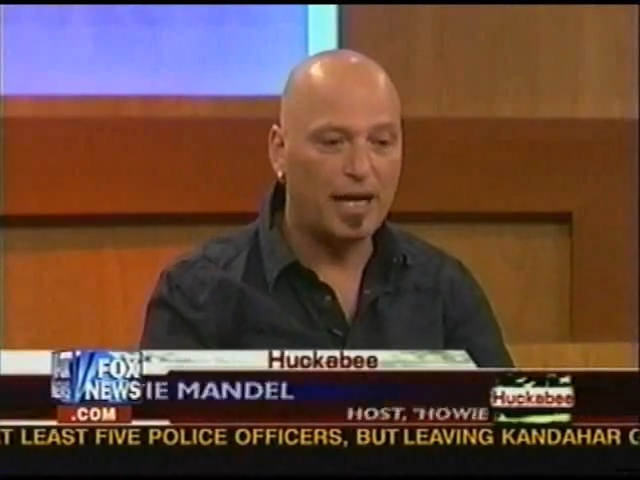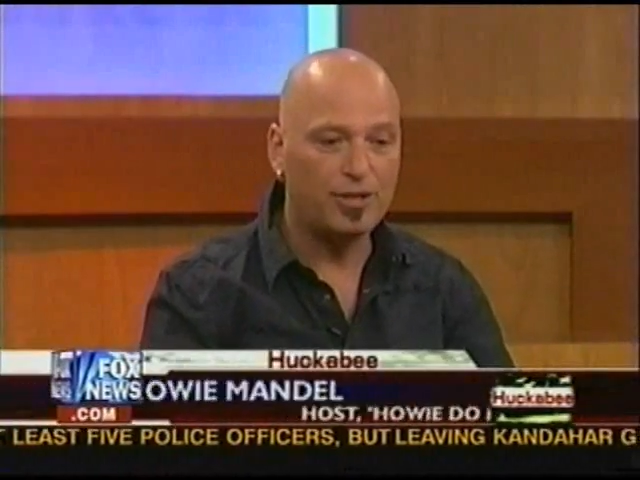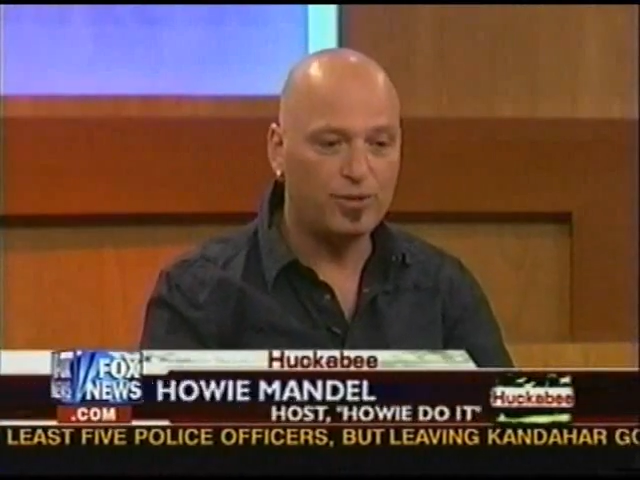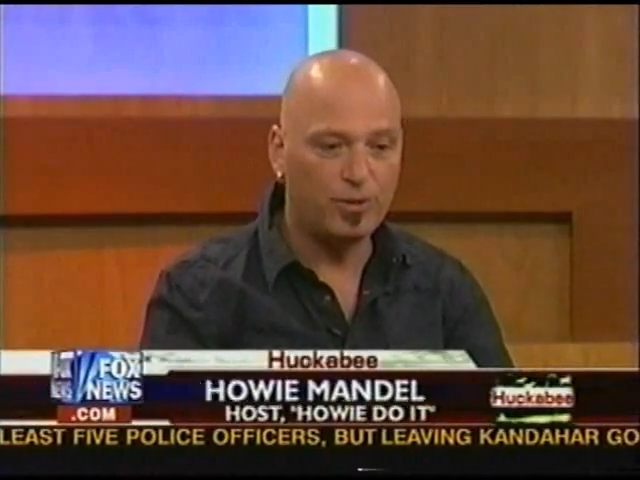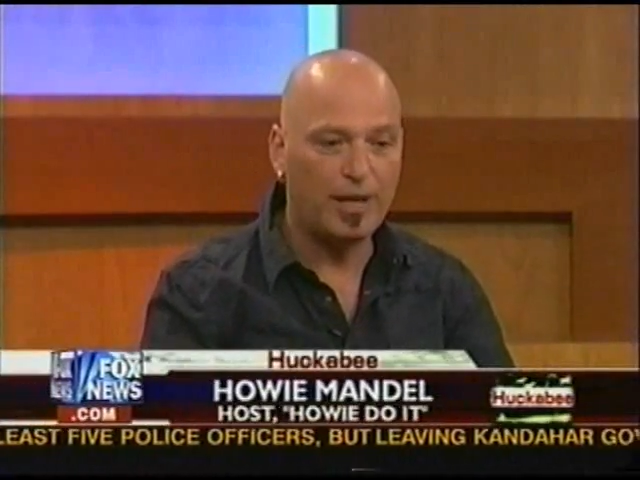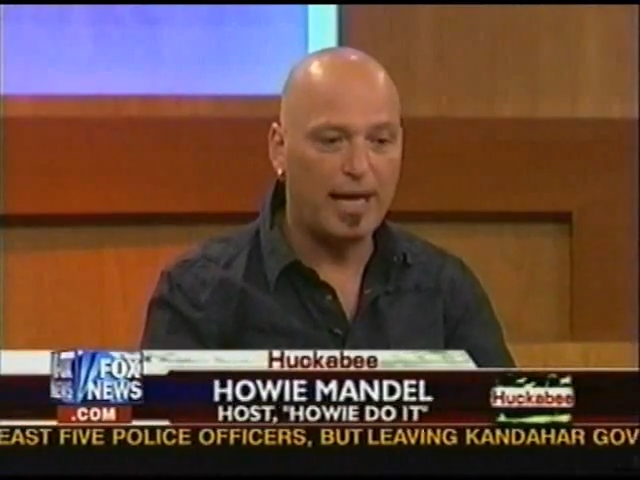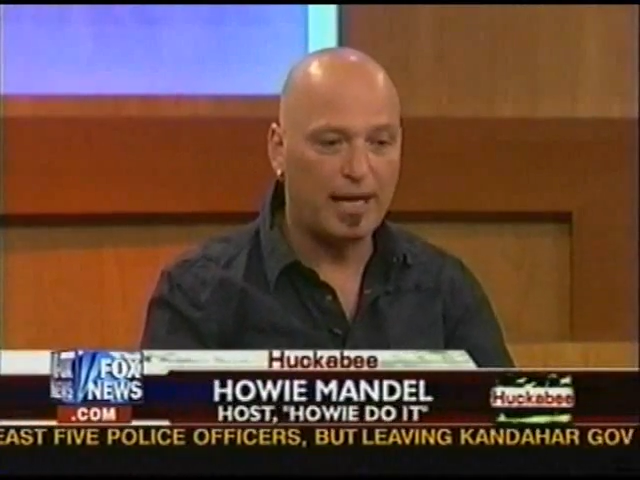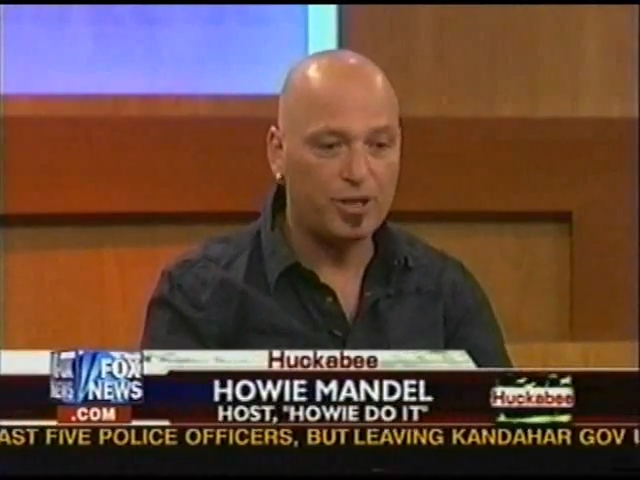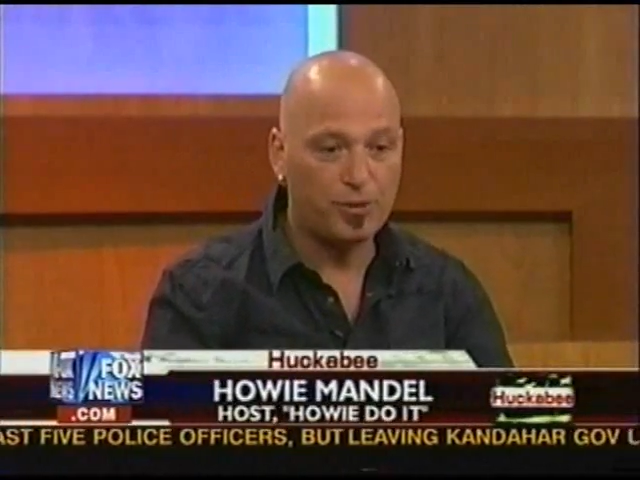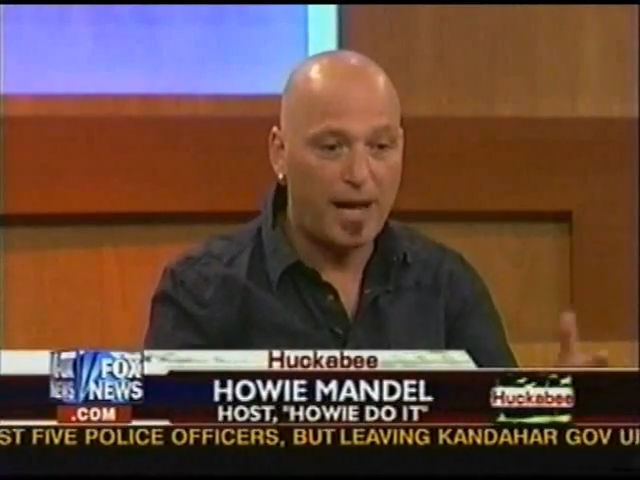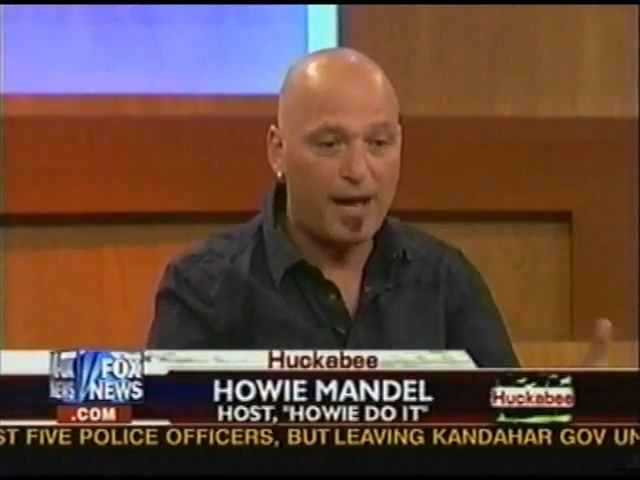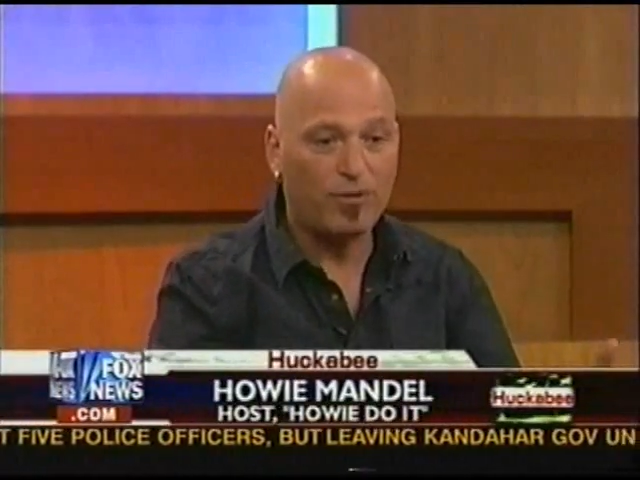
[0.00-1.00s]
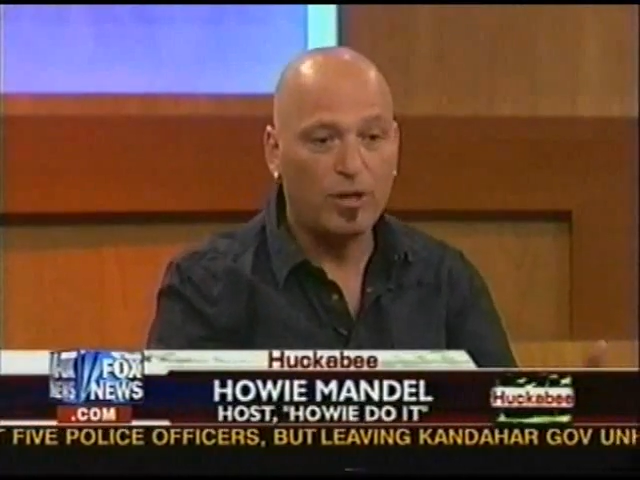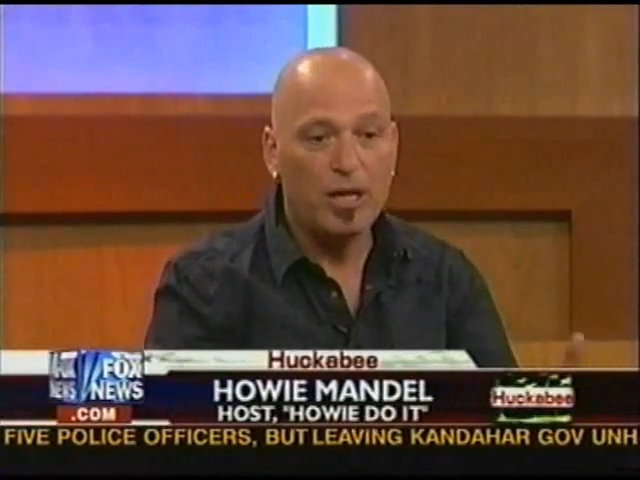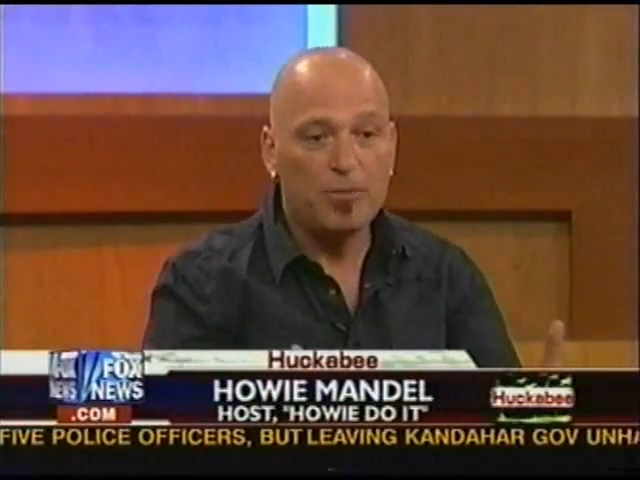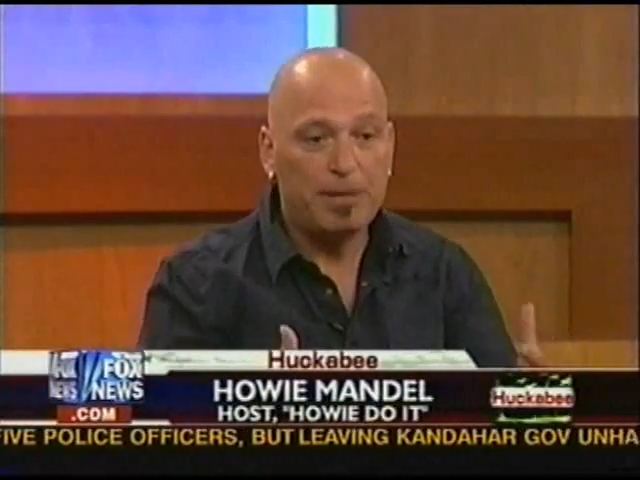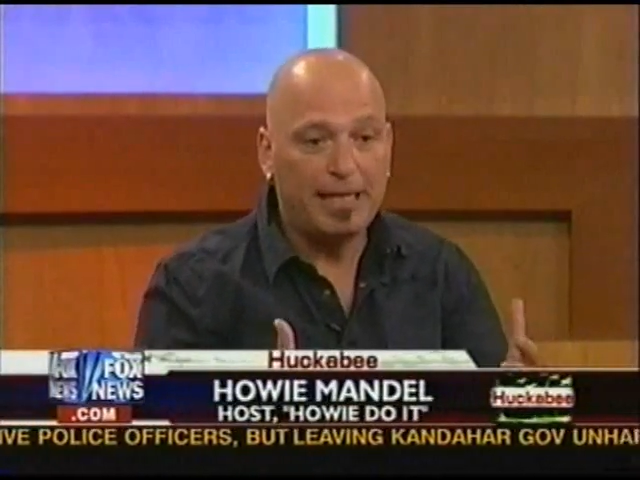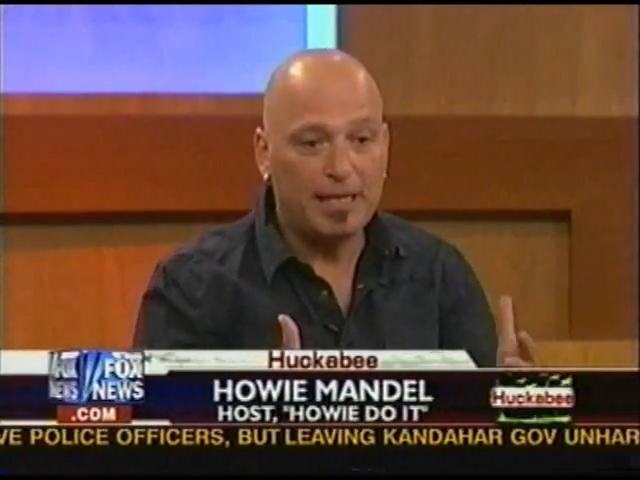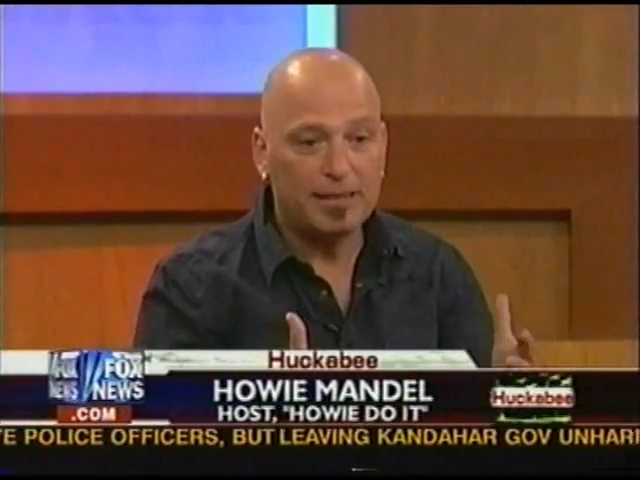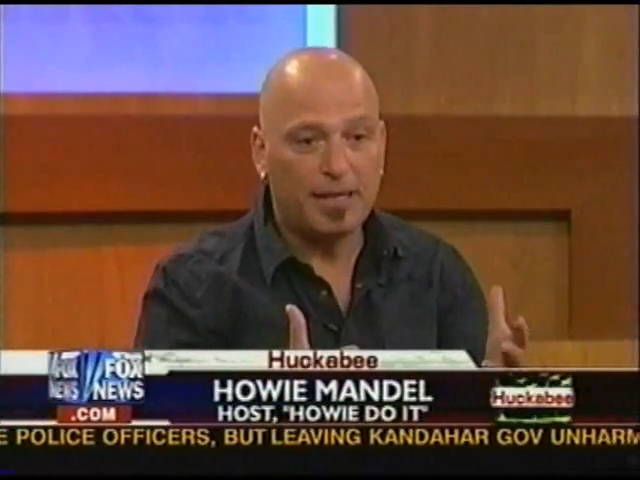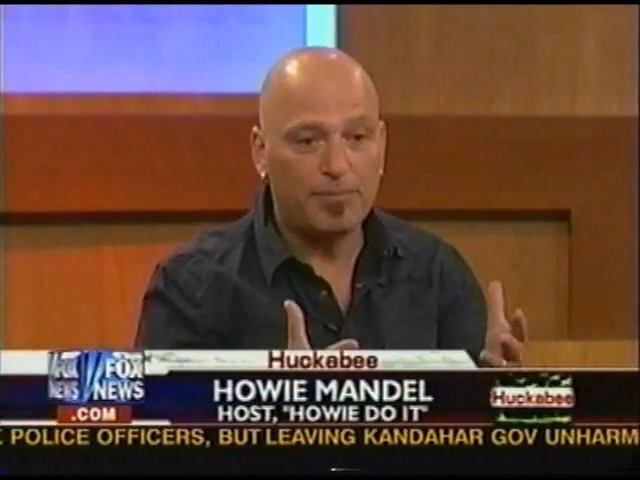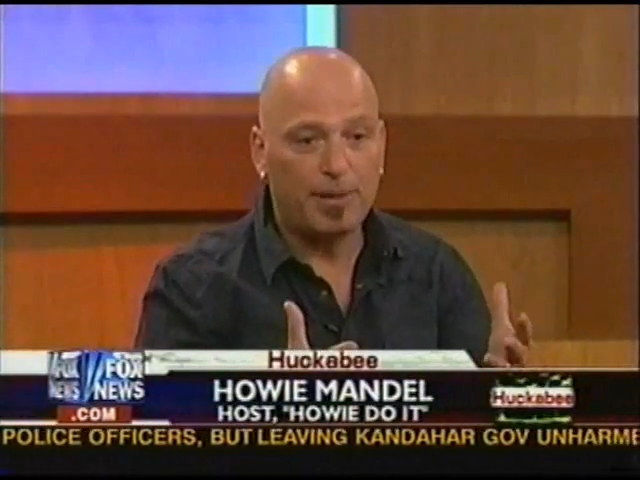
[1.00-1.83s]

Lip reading: Yeah. I do that. I travel because